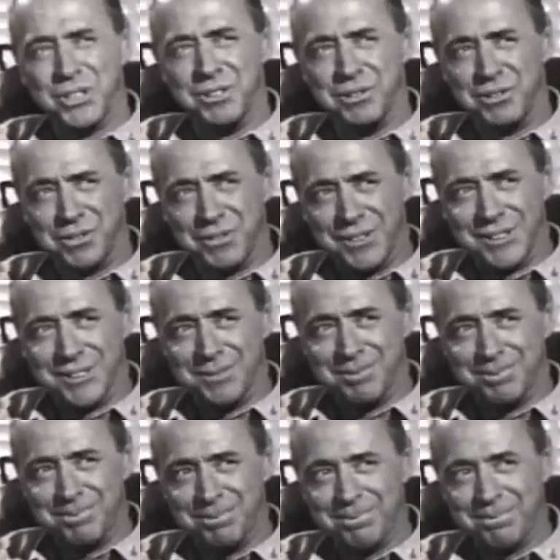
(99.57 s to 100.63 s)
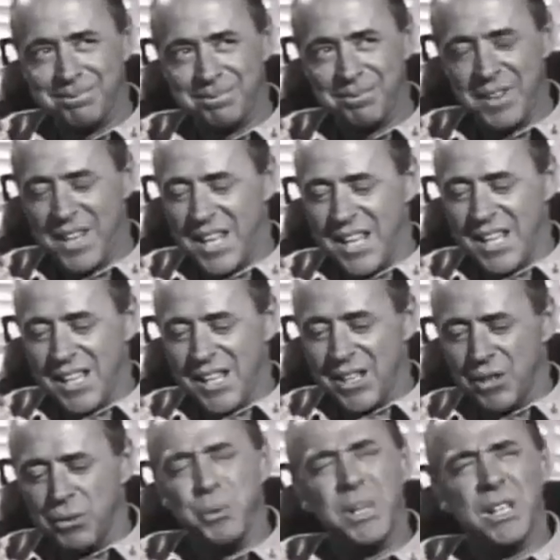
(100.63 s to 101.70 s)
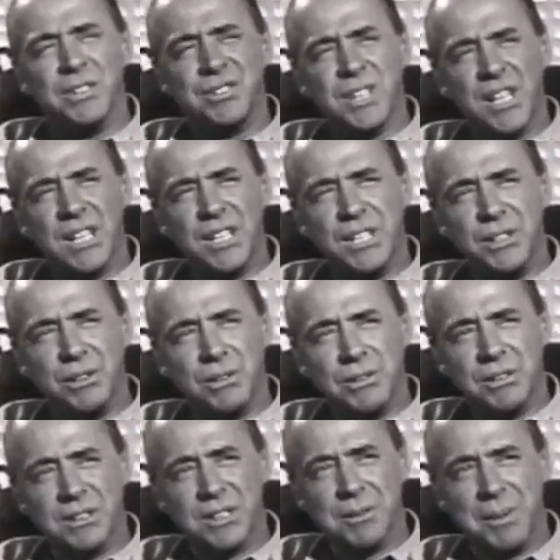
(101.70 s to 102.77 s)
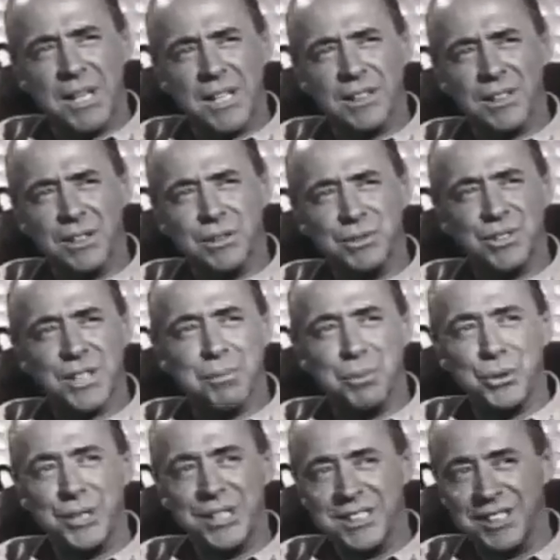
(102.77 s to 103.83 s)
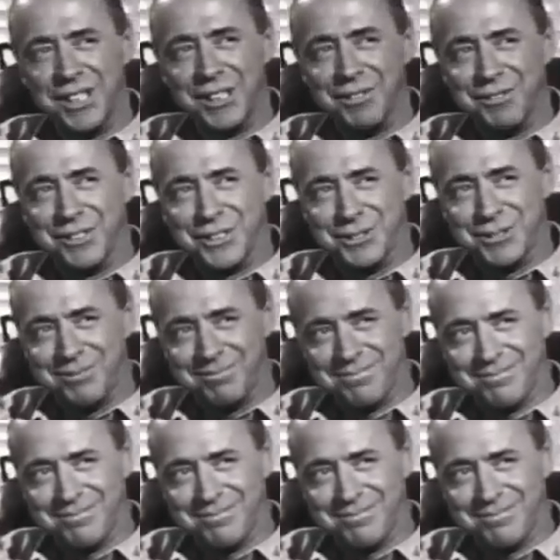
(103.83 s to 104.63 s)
good news for you. We are sending you to command the new submarine guardfish.